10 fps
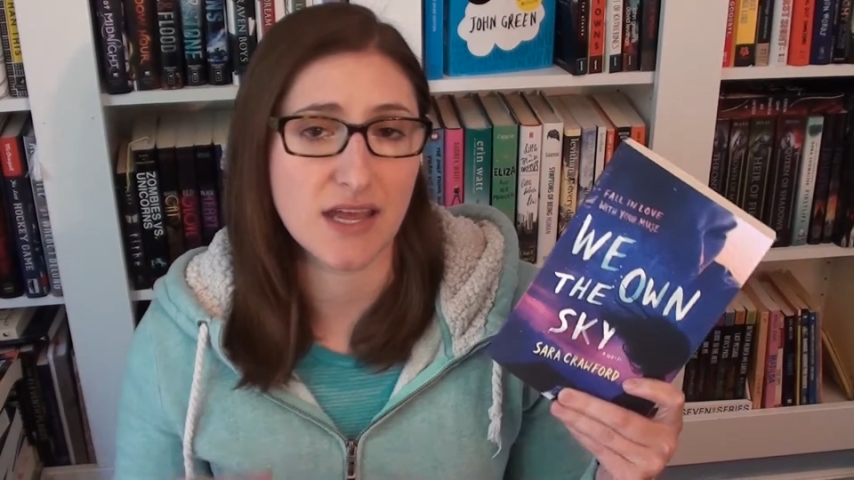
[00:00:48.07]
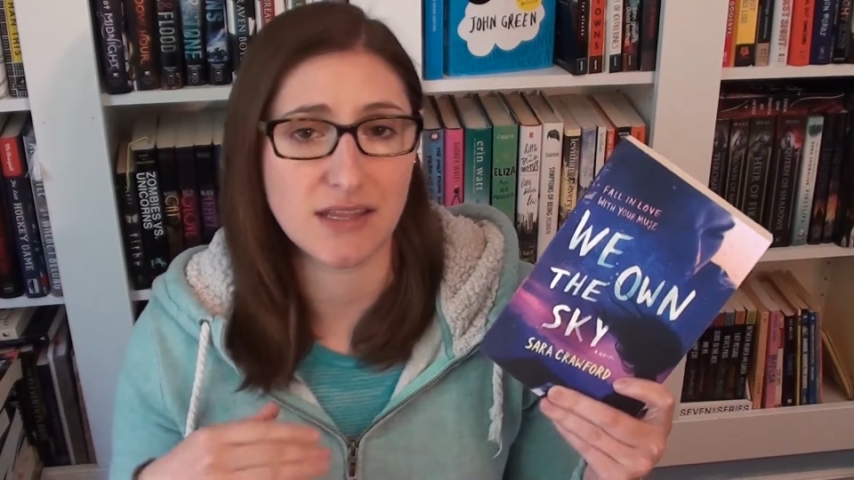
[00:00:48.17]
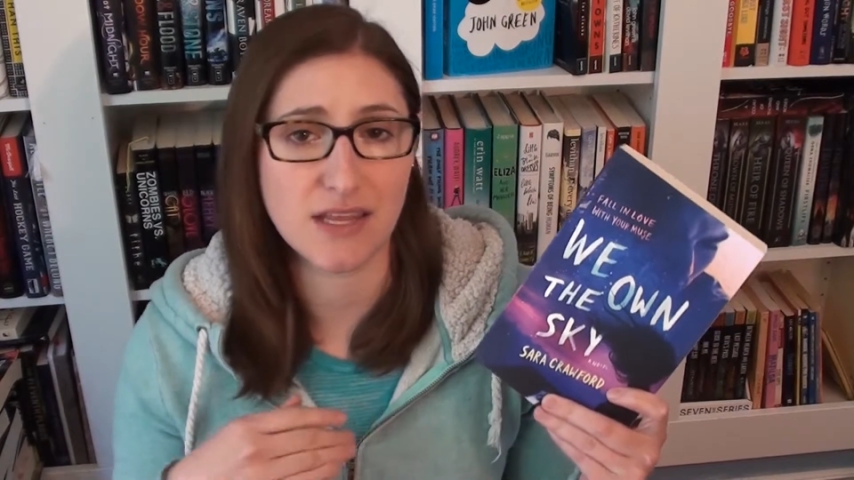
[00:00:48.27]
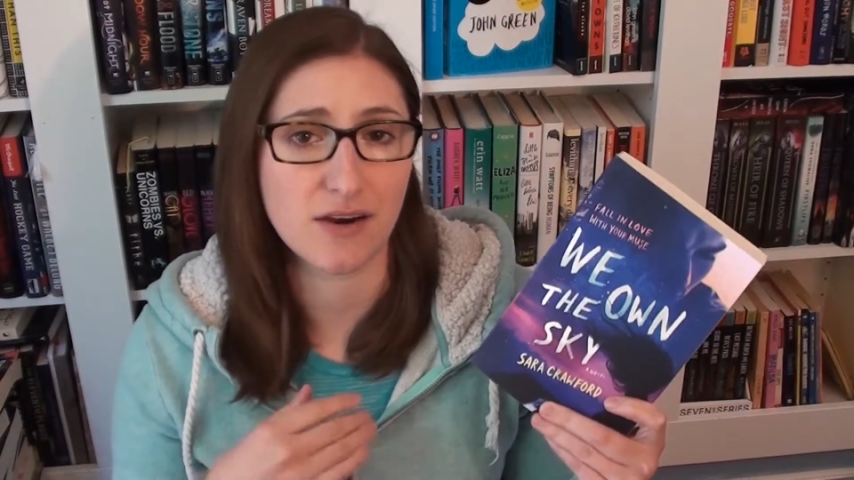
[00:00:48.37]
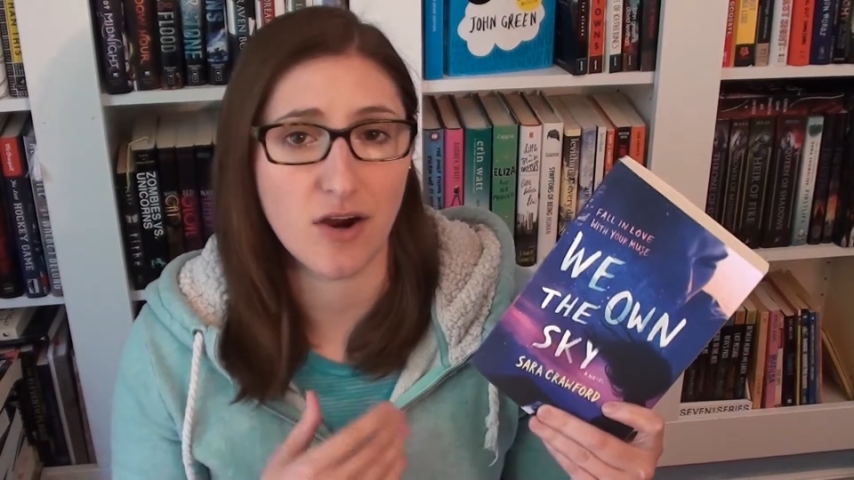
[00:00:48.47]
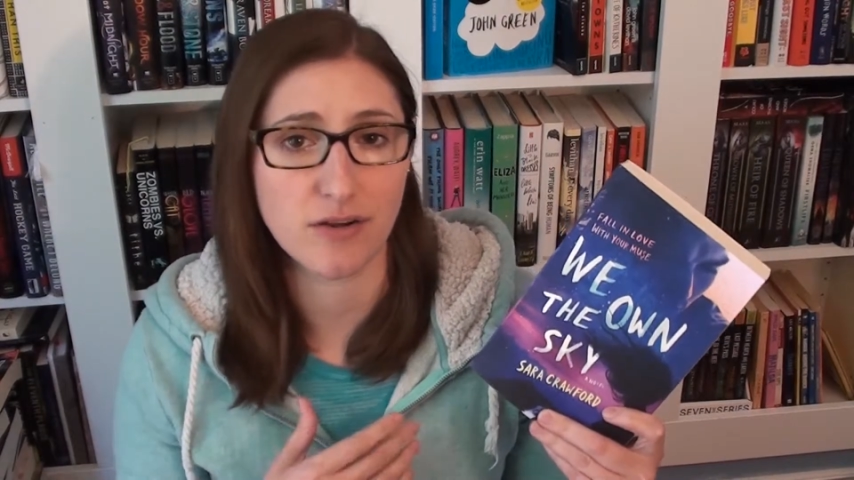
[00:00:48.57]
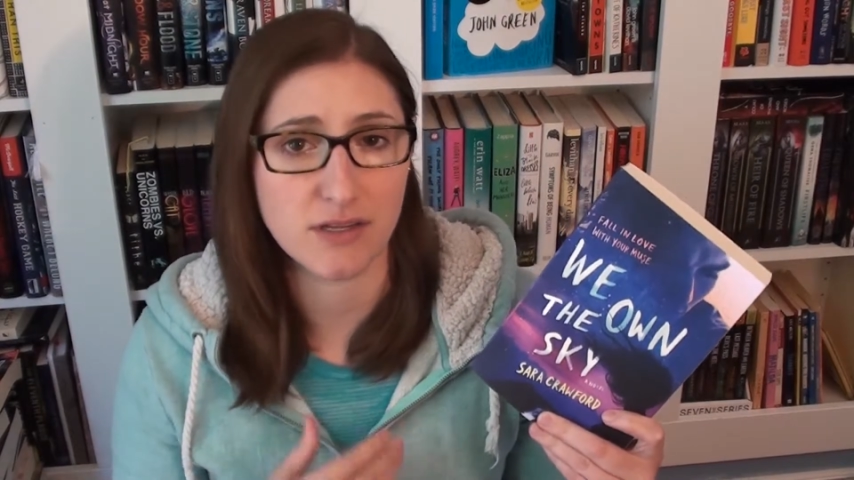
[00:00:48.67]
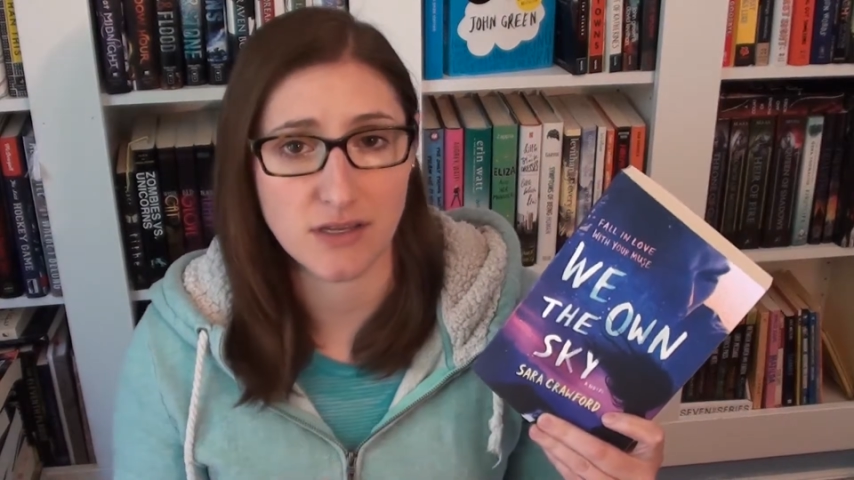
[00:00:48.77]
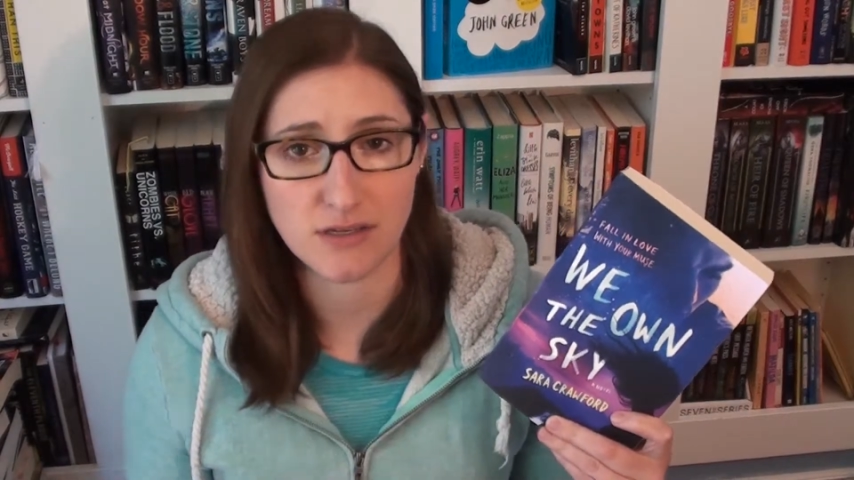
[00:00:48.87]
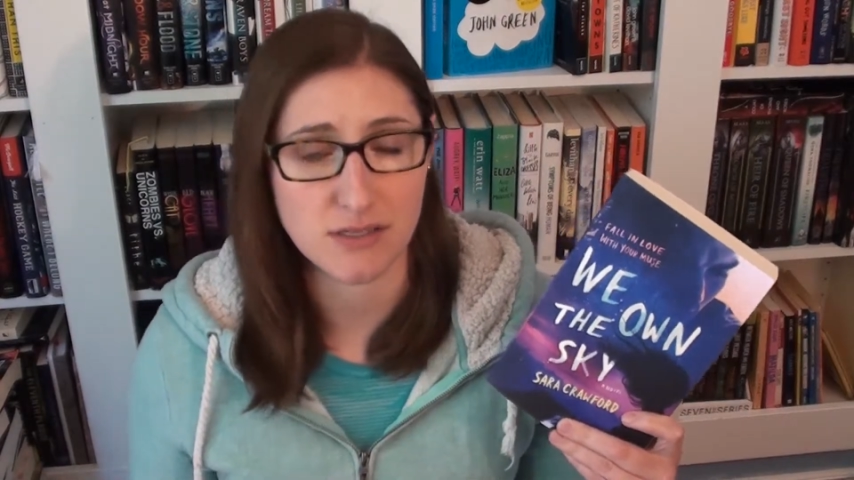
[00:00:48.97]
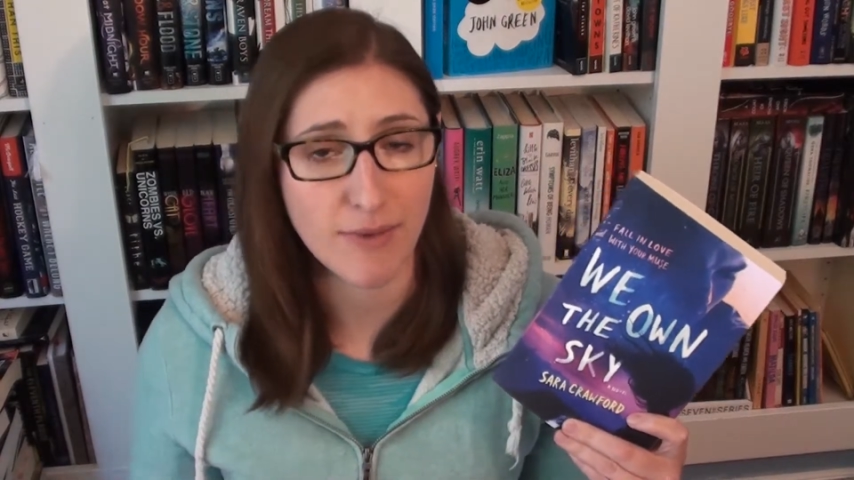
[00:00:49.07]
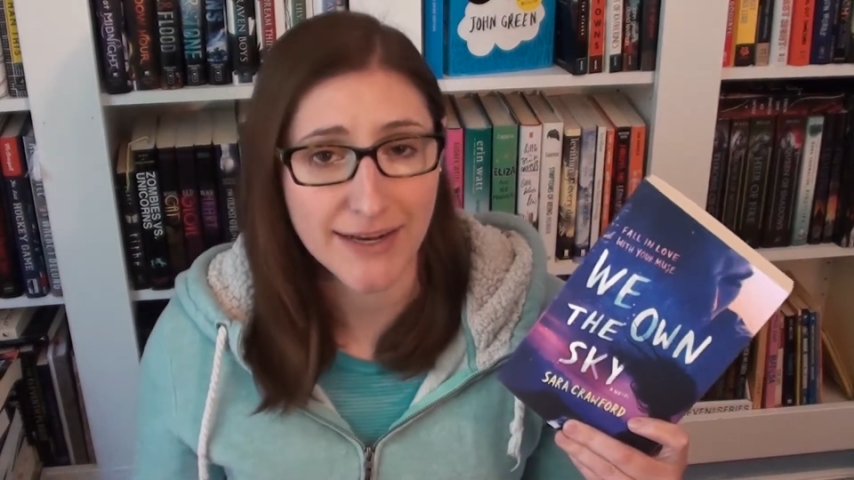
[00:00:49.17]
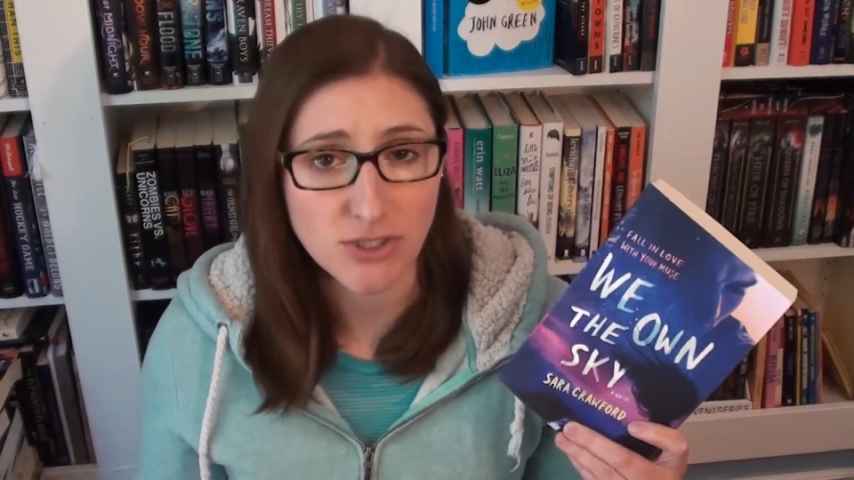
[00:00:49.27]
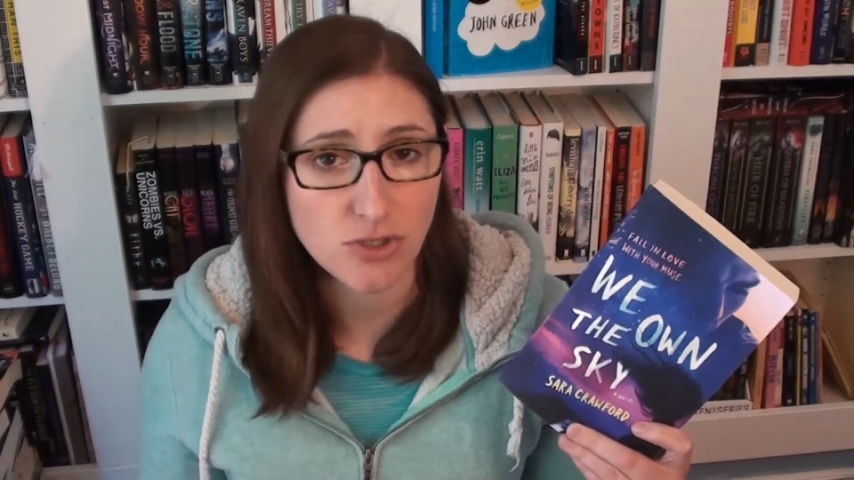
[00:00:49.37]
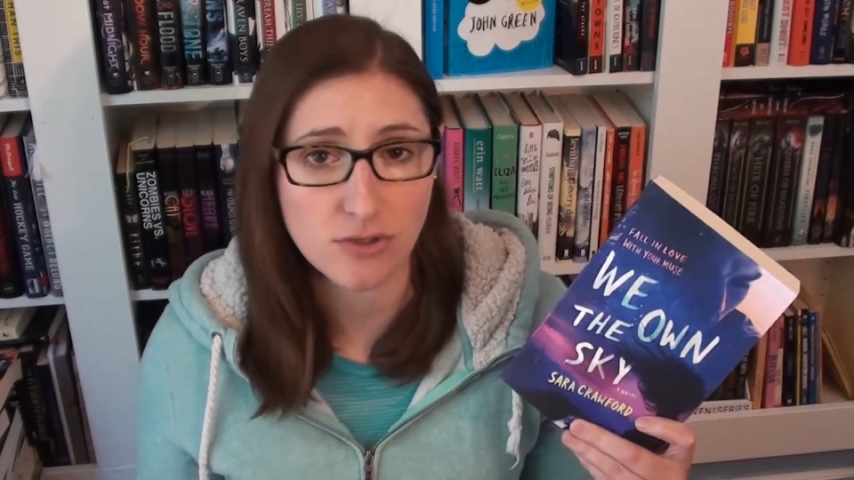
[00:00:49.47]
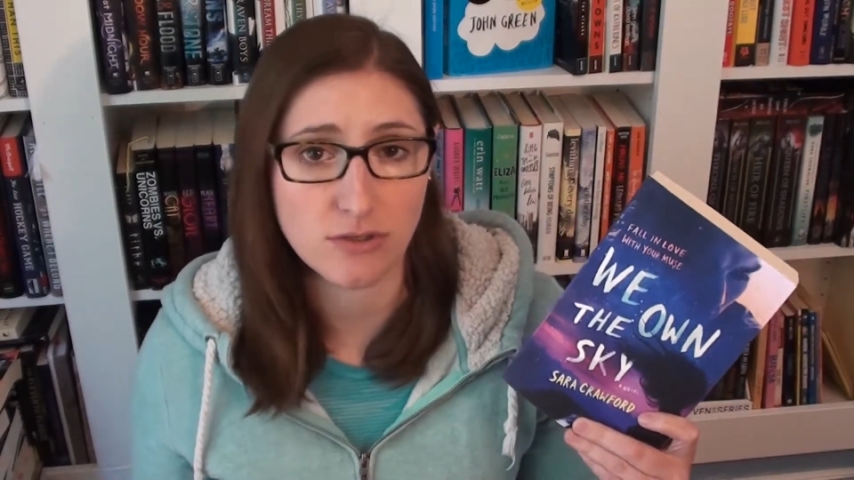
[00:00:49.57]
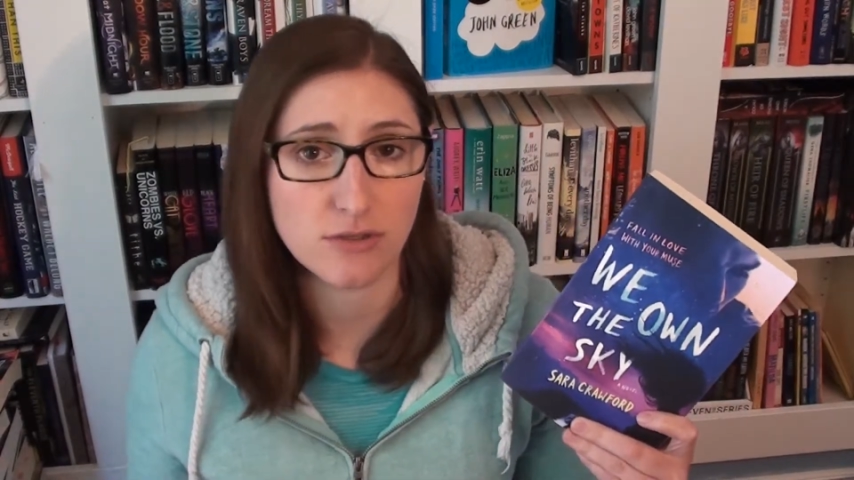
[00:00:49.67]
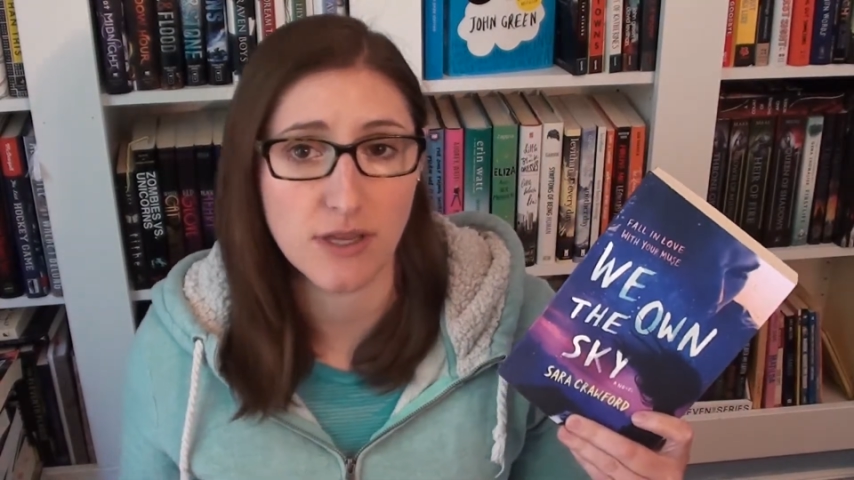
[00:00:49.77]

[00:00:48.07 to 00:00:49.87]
that there are these magical